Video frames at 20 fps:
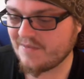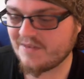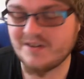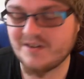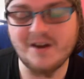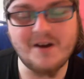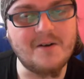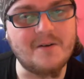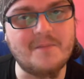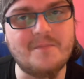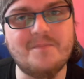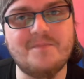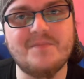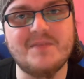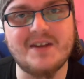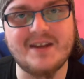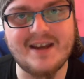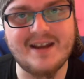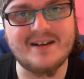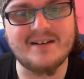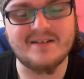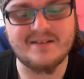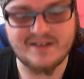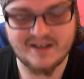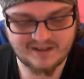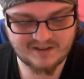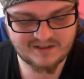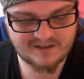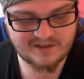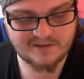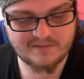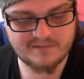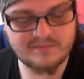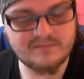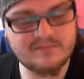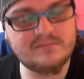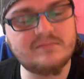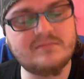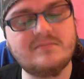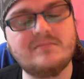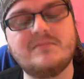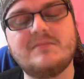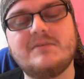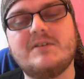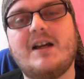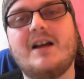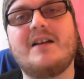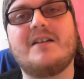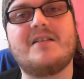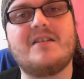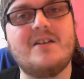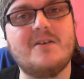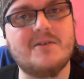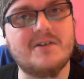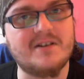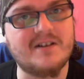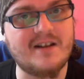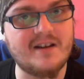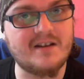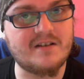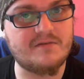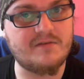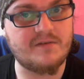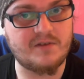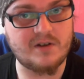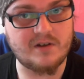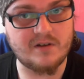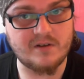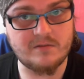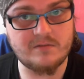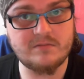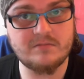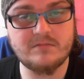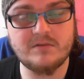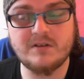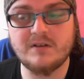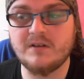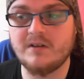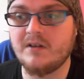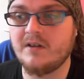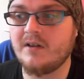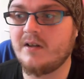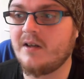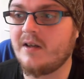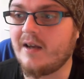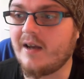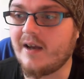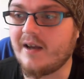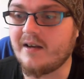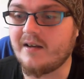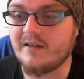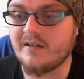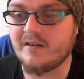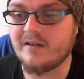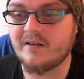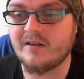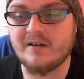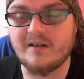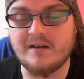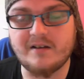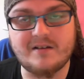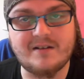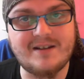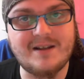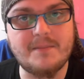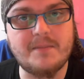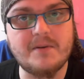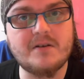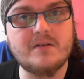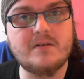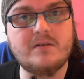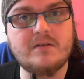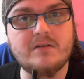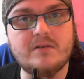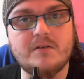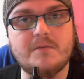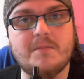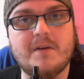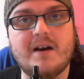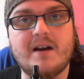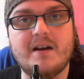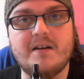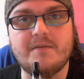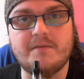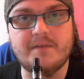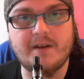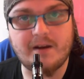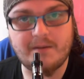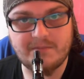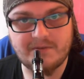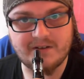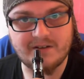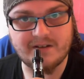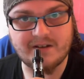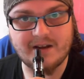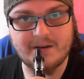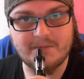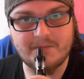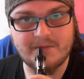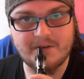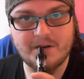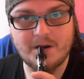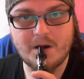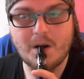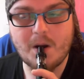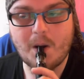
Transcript: So again, thank you. I'll see you on the next review, and a typical goodbye vape to the camera.